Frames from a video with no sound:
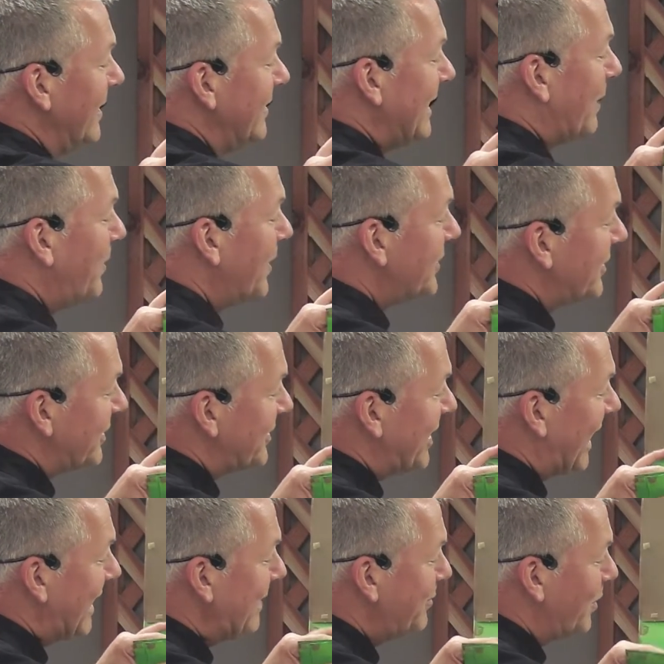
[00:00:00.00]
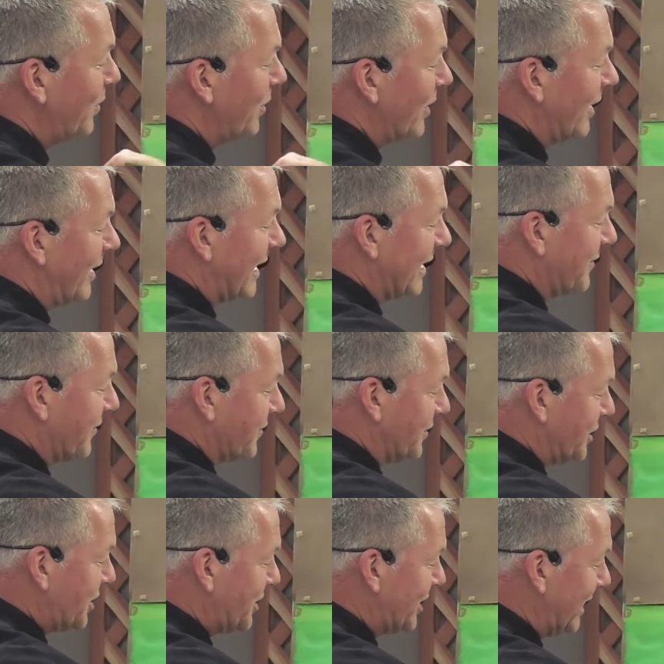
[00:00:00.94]
Now, what does a table look like for
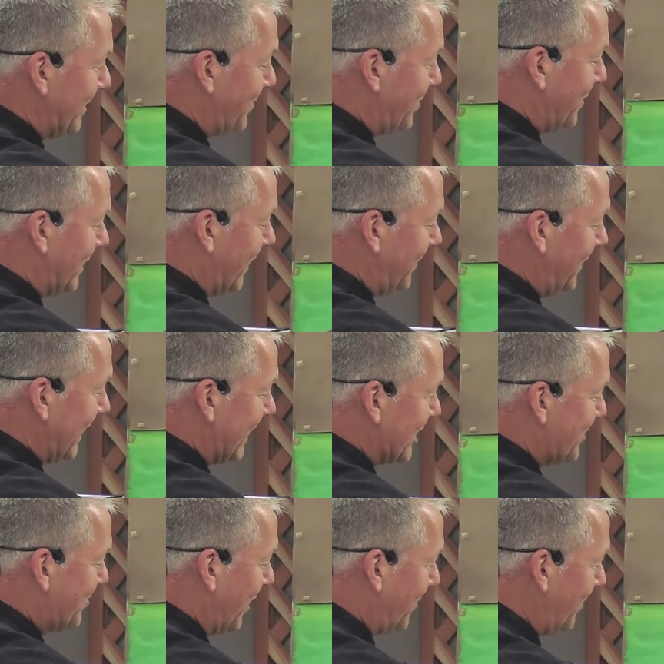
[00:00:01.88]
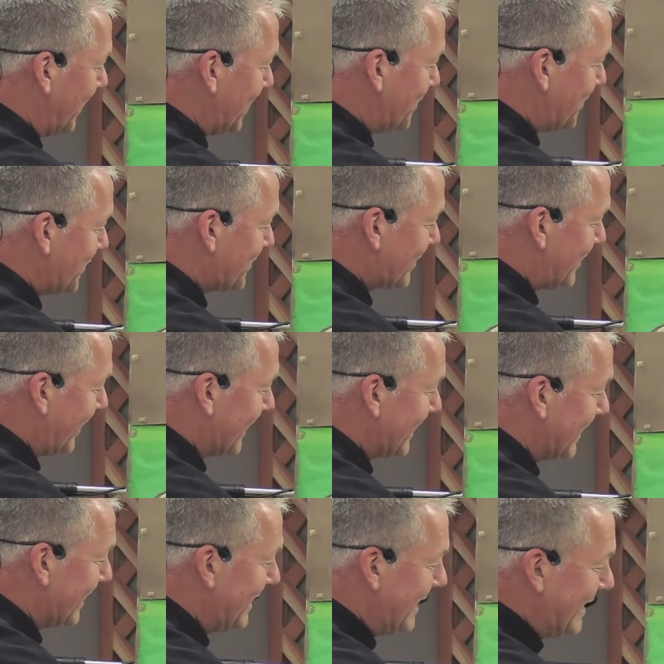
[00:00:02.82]
a sheep? Well, I think it's probably just like
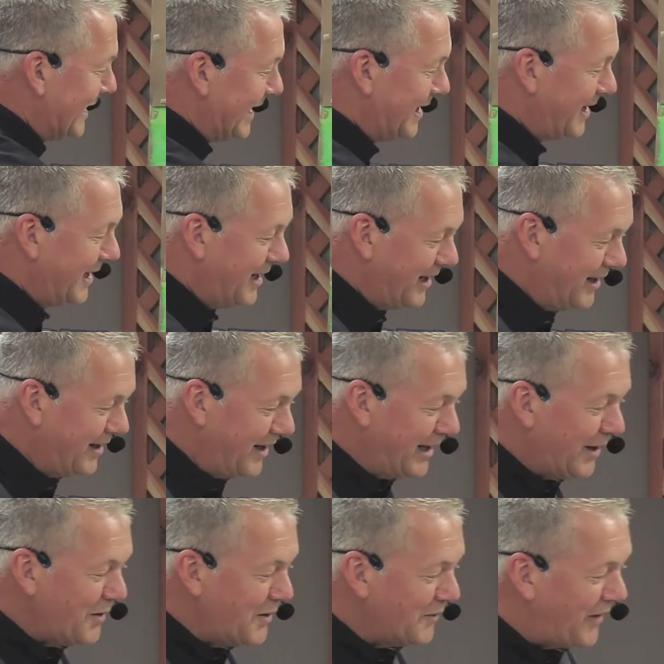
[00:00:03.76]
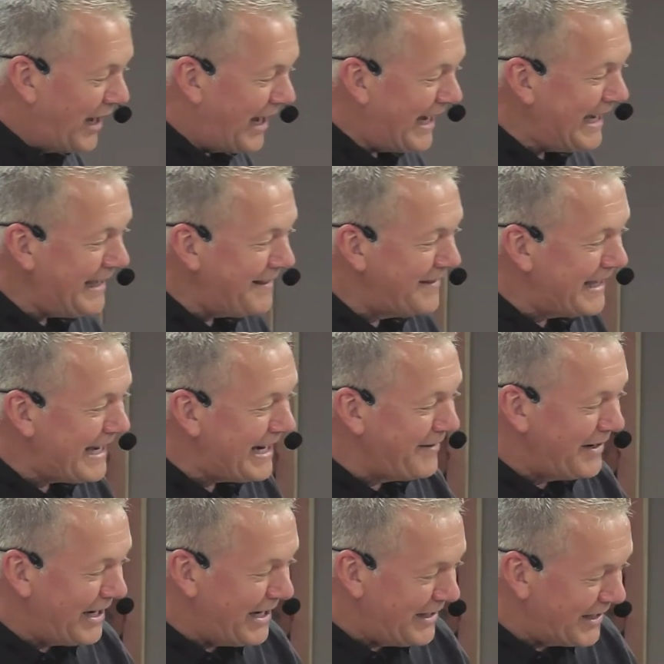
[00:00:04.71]
a load of hay there
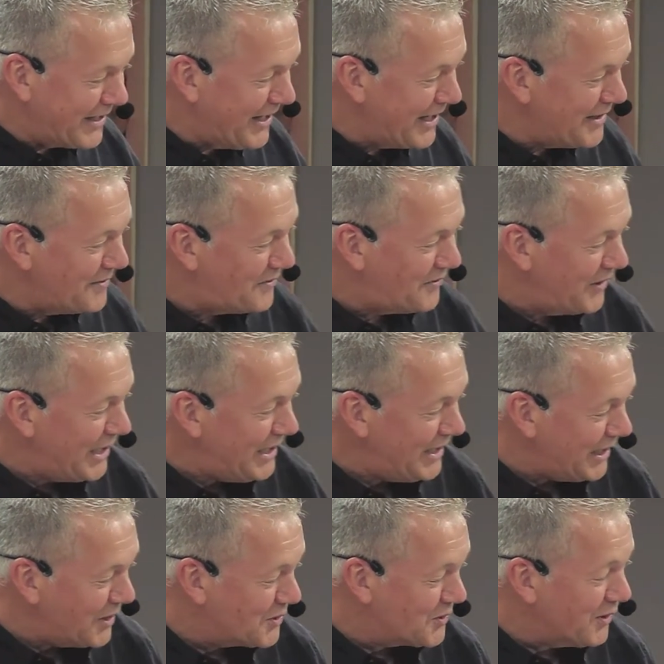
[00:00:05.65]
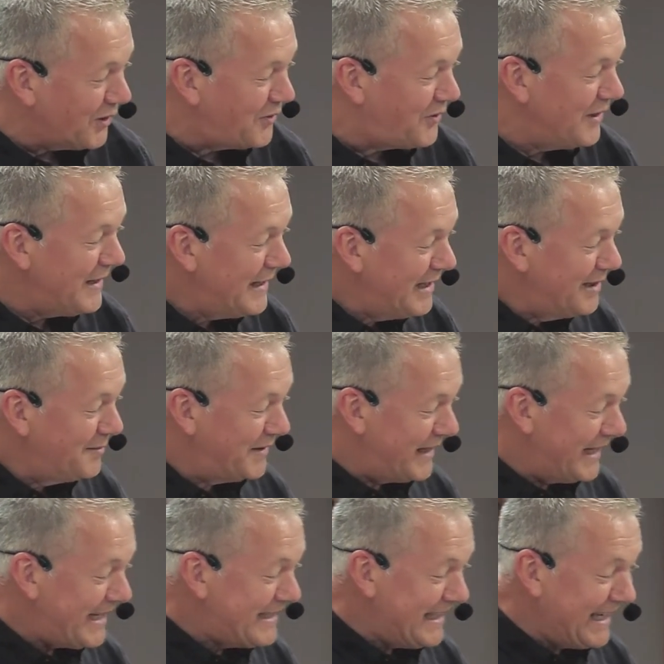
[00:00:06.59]
in a kind of feeding trough. But
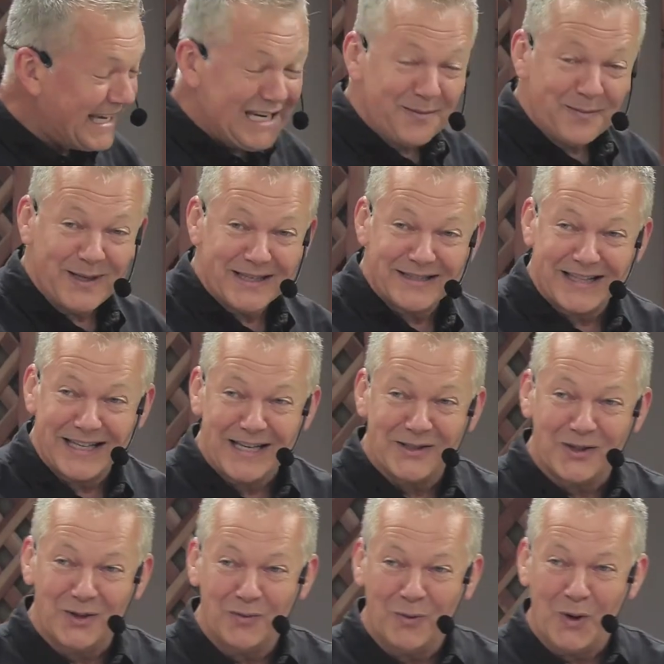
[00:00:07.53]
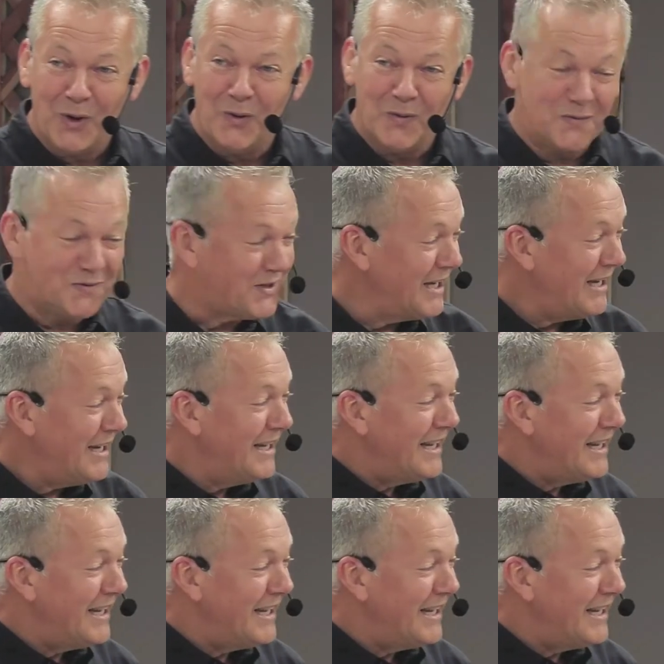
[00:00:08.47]
there's the enemies, there's the wolves.